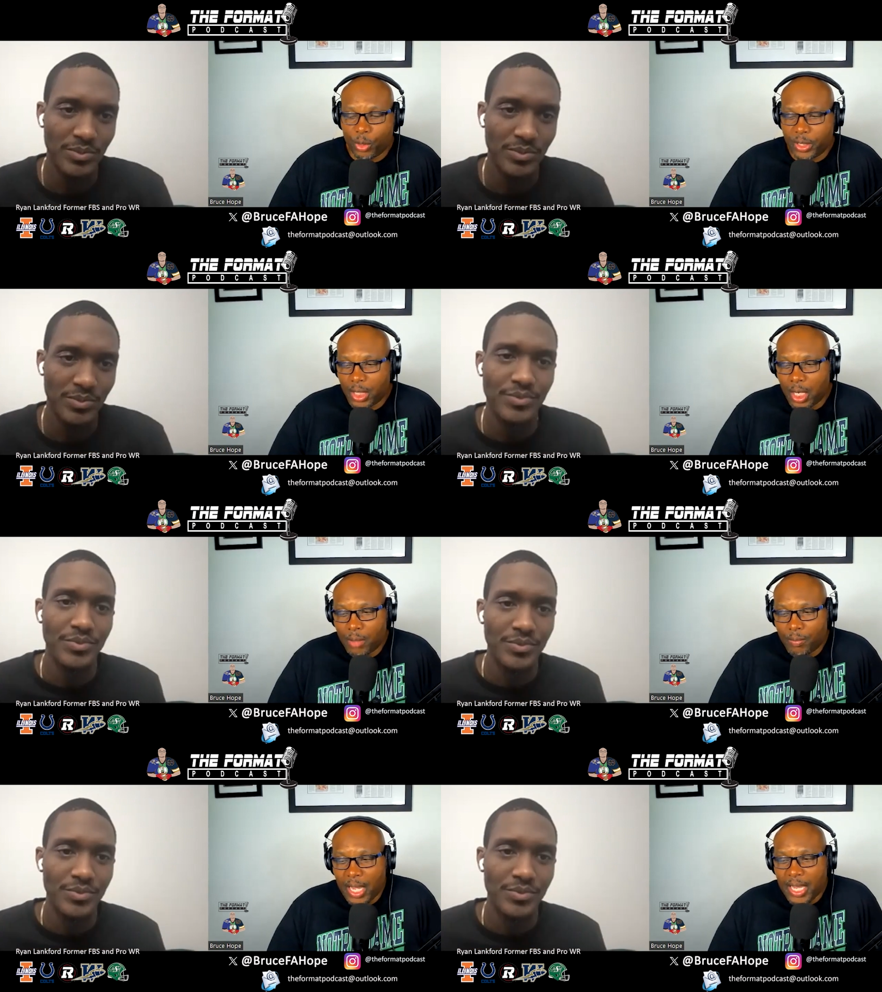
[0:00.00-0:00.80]
Speaker 1: point.
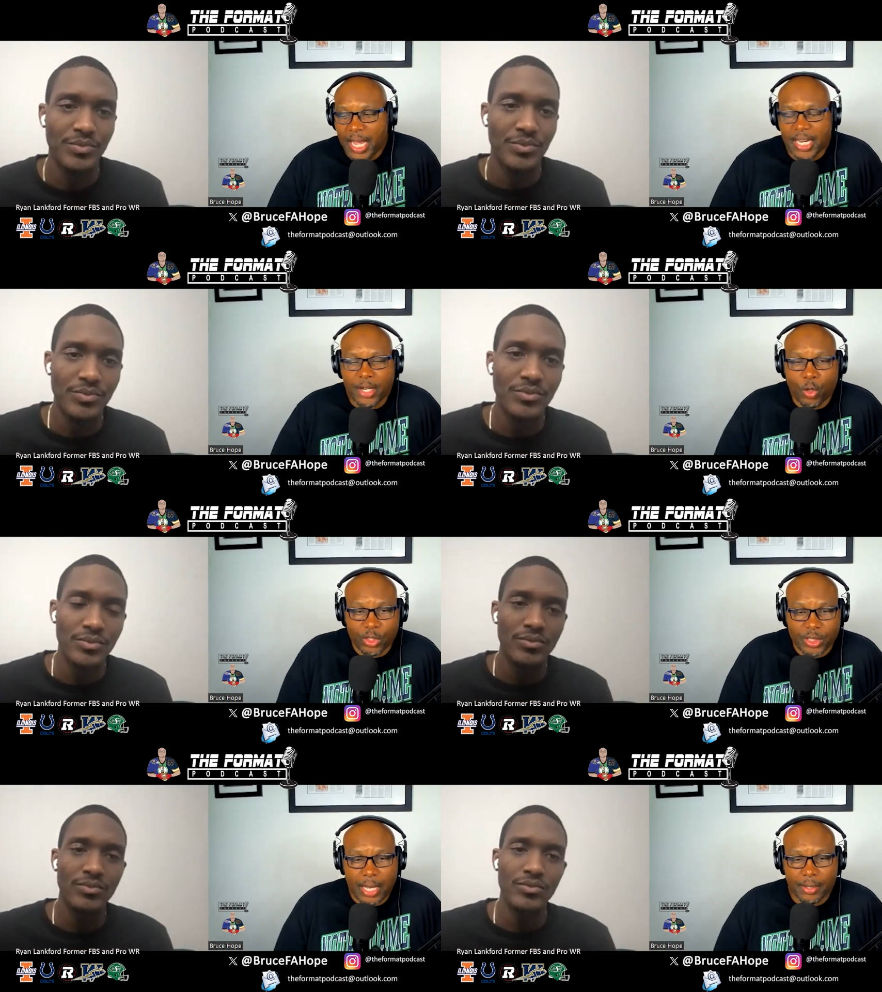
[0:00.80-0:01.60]
Um, and I
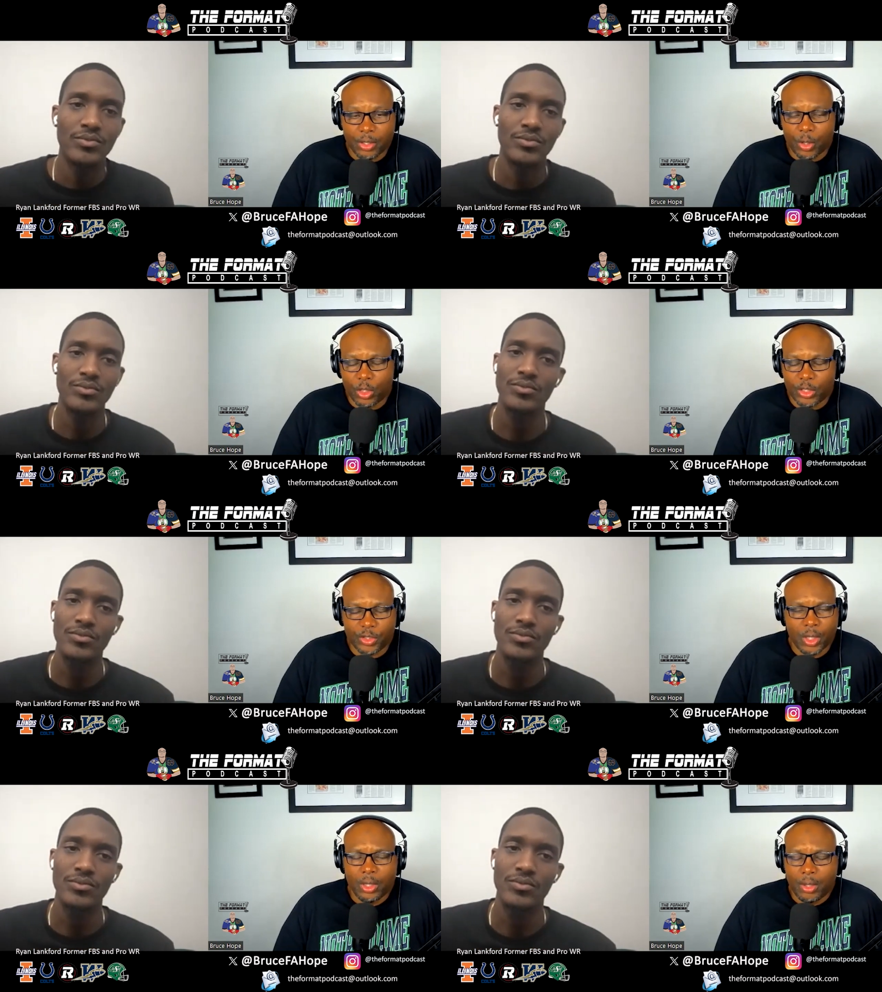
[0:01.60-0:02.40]
noticed that you know
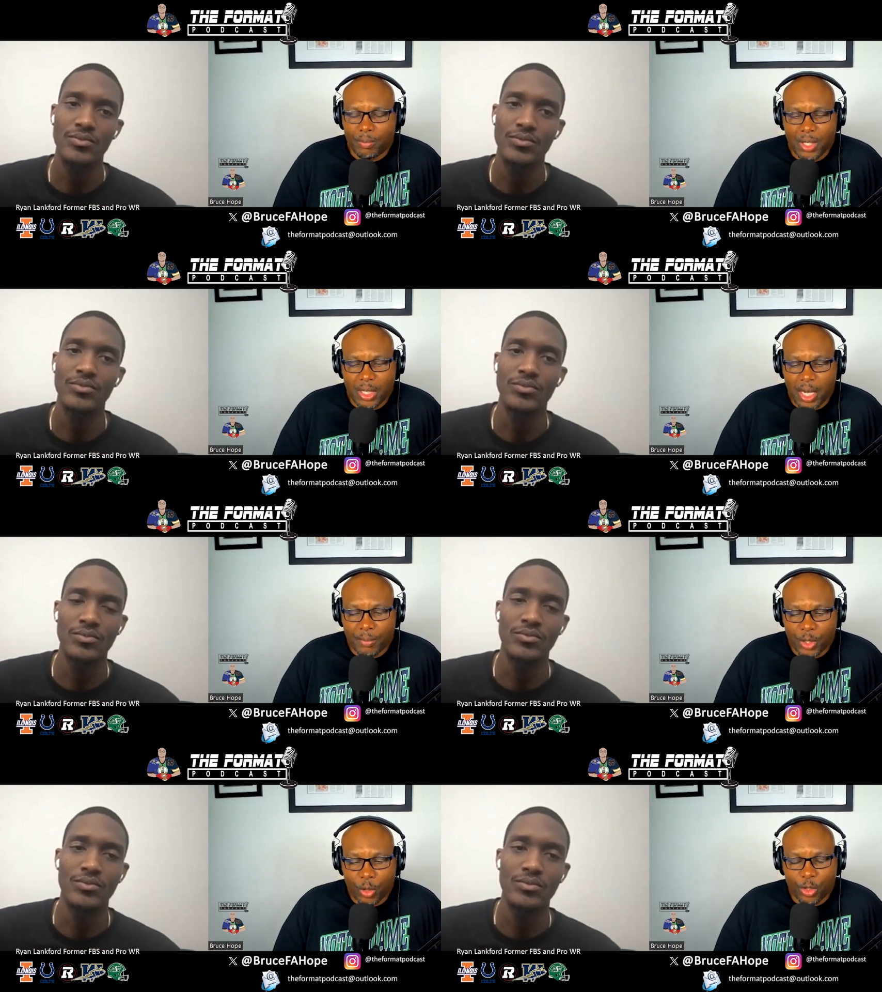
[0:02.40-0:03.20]
because me,
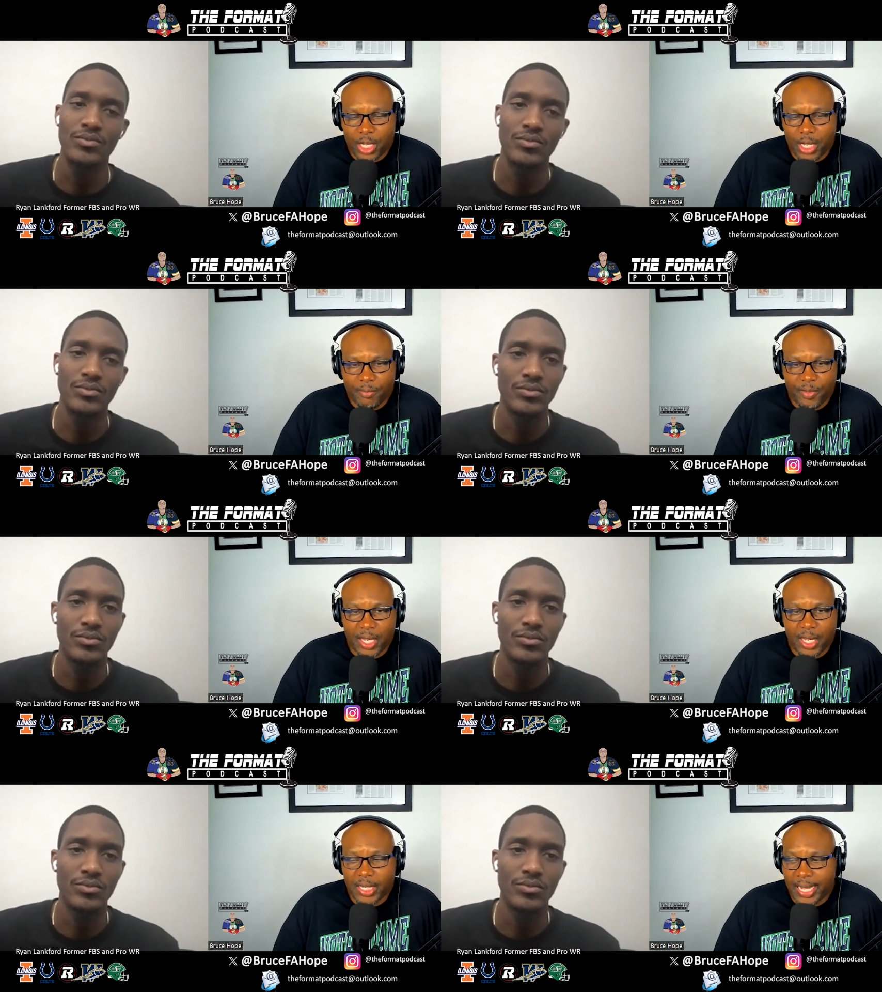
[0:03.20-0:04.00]
I'm a Notre Dame
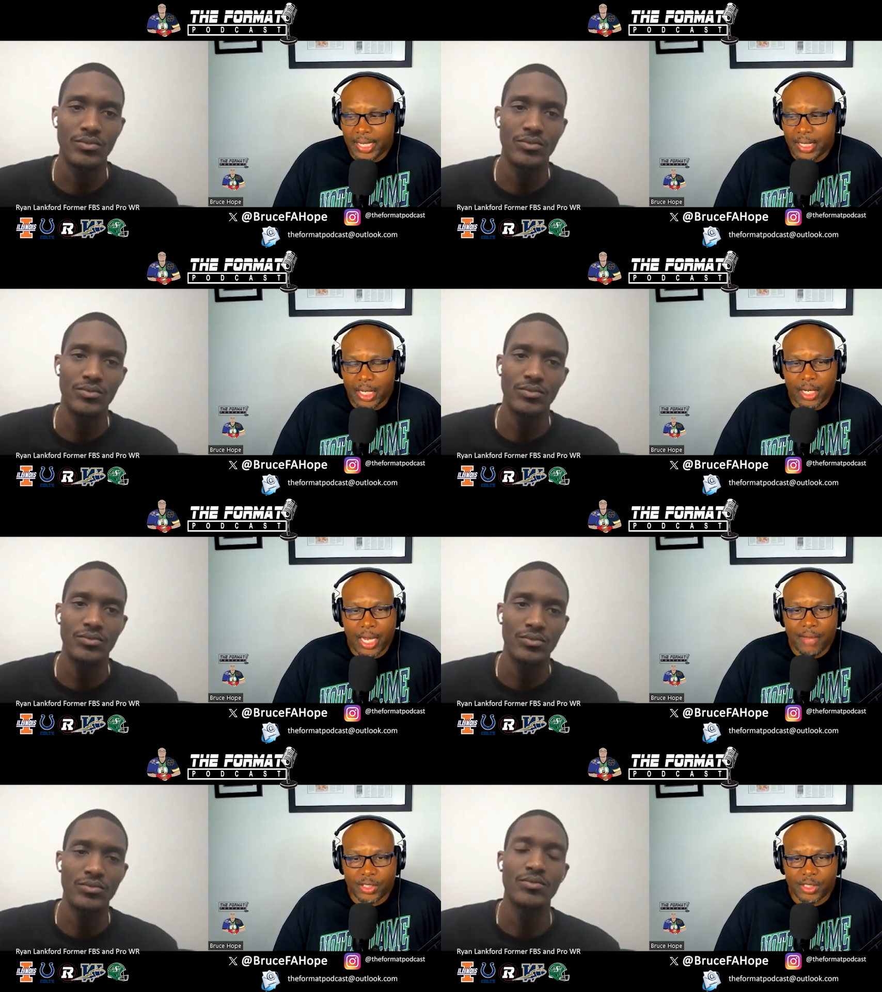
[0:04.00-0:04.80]
fan, and
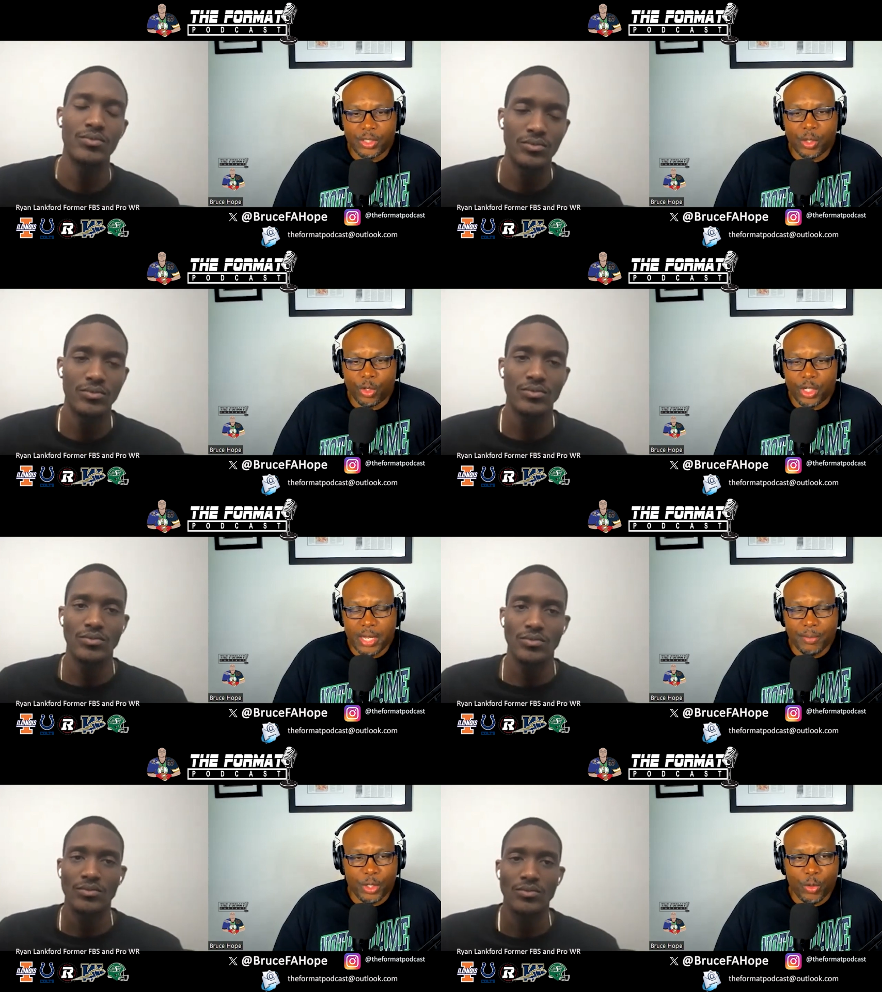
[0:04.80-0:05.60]
uh, obviously Notre
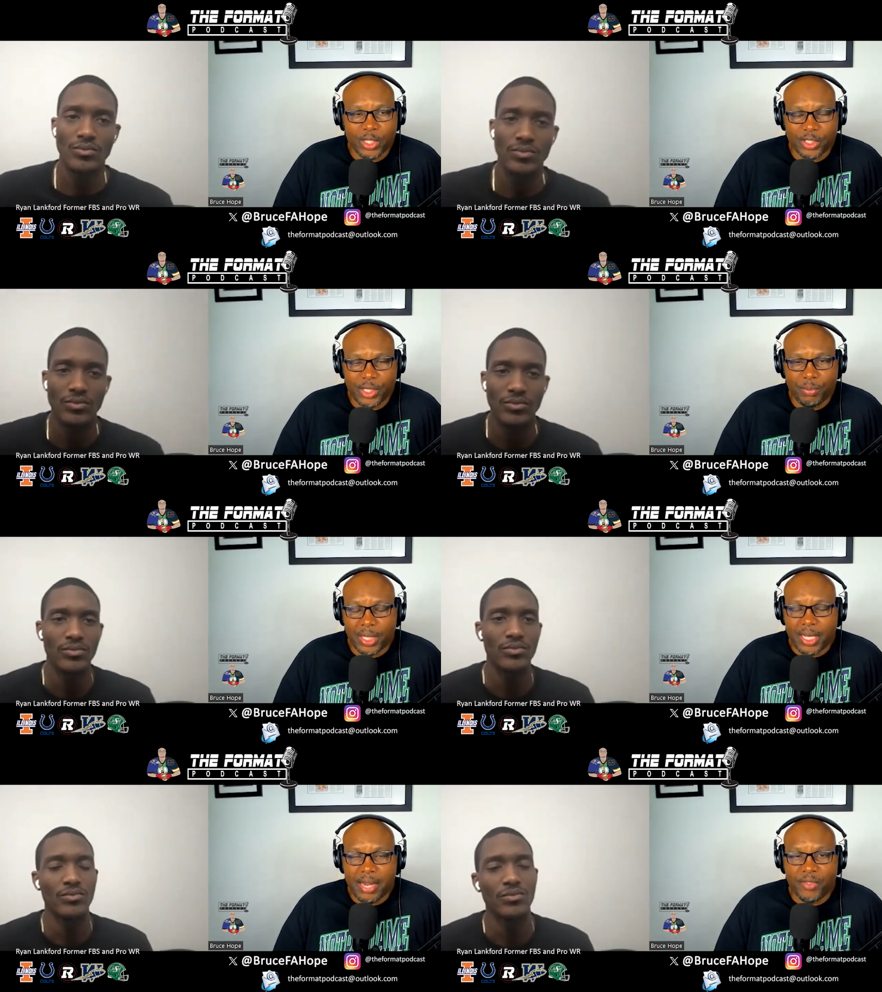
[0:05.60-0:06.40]
Dame and USC
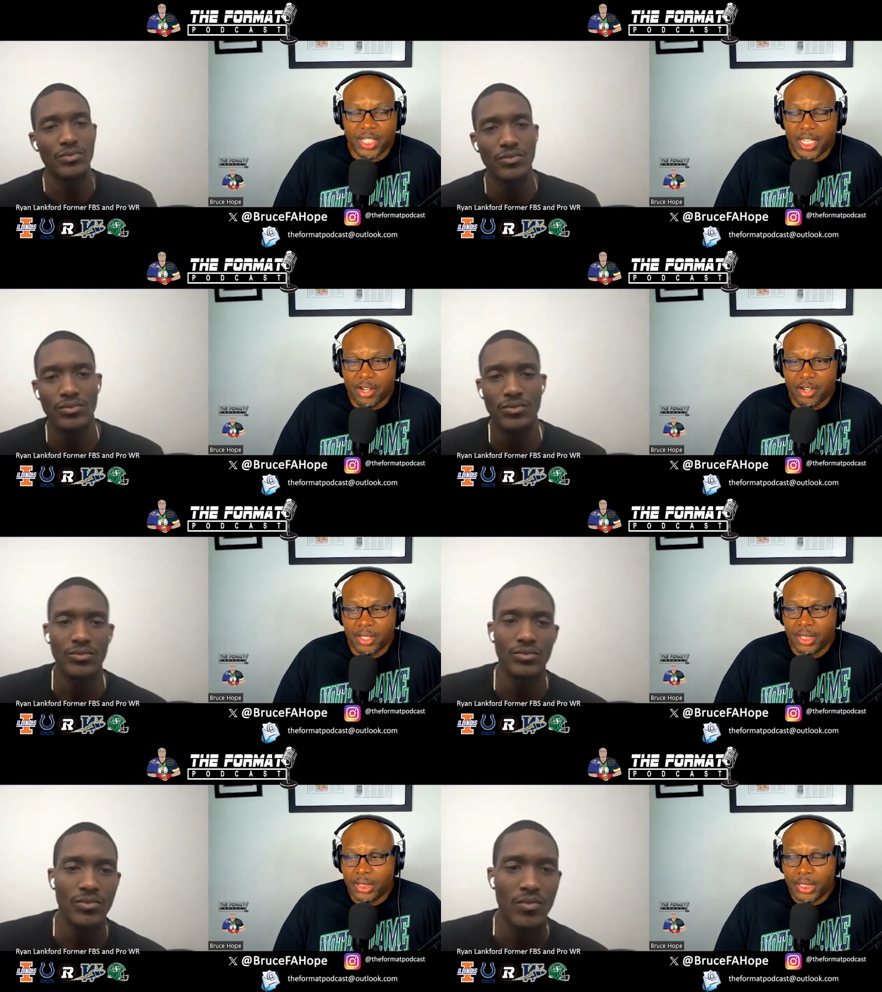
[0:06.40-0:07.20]
play every
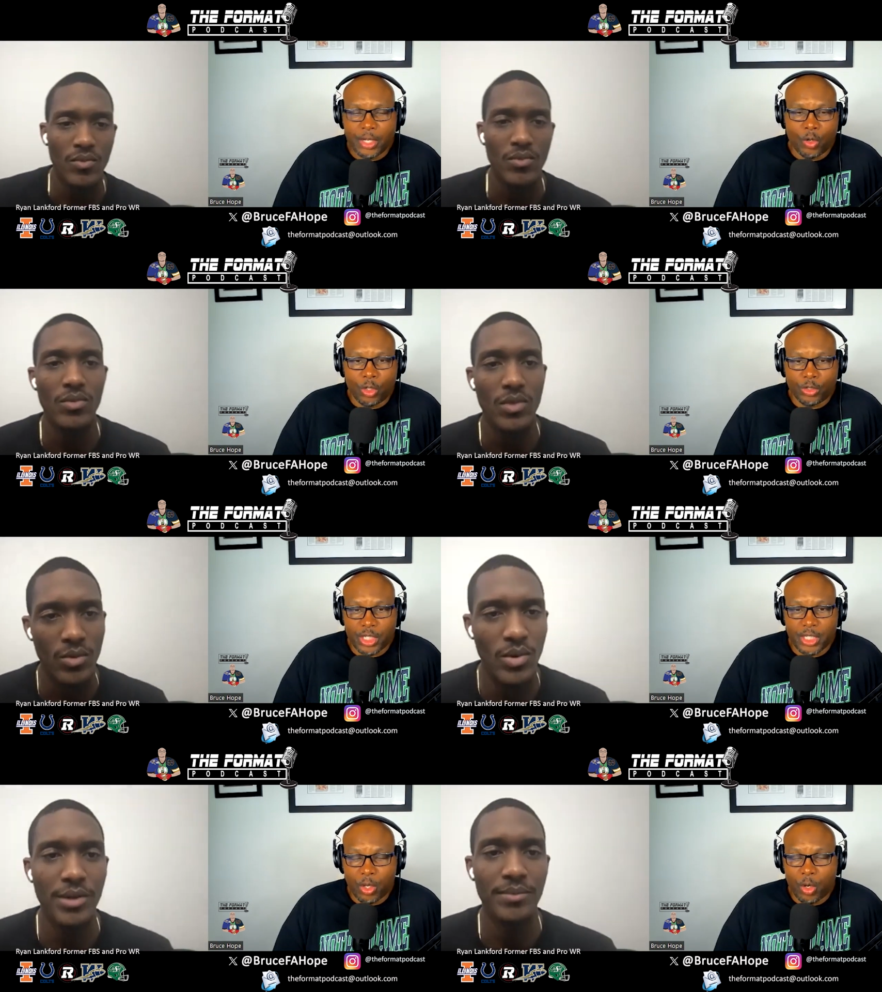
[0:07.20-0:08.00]
year and
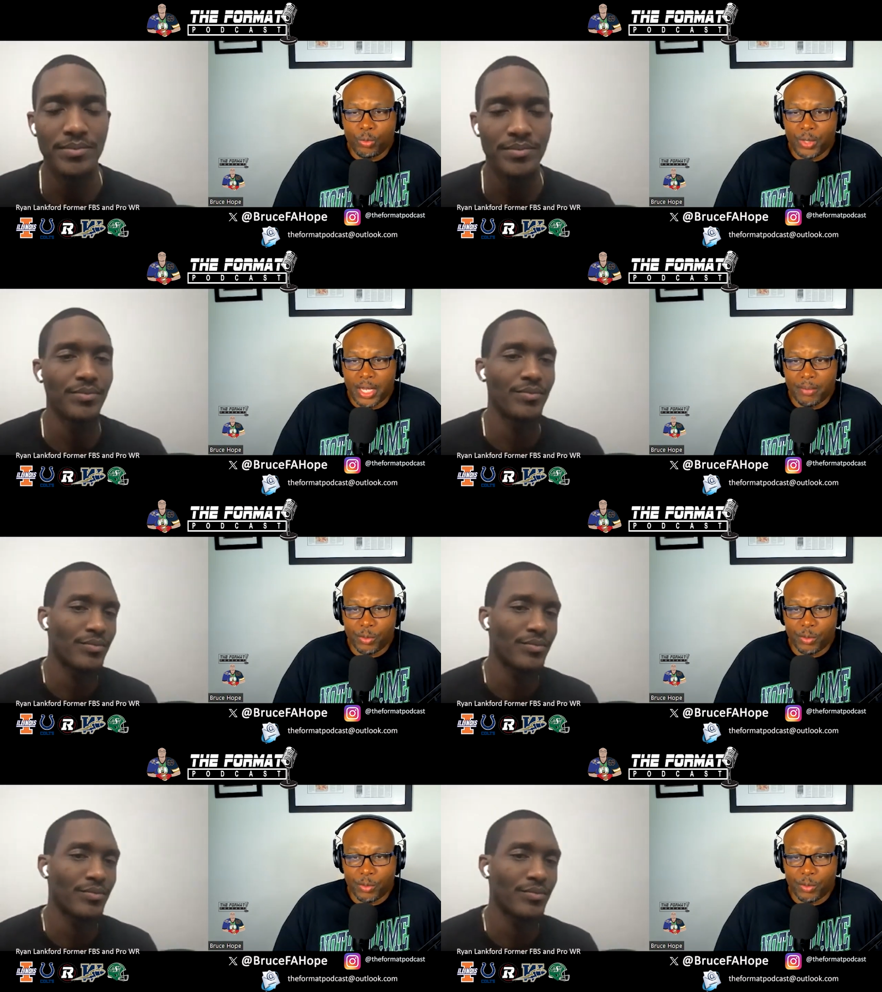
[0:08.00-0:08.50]
alternate the home games.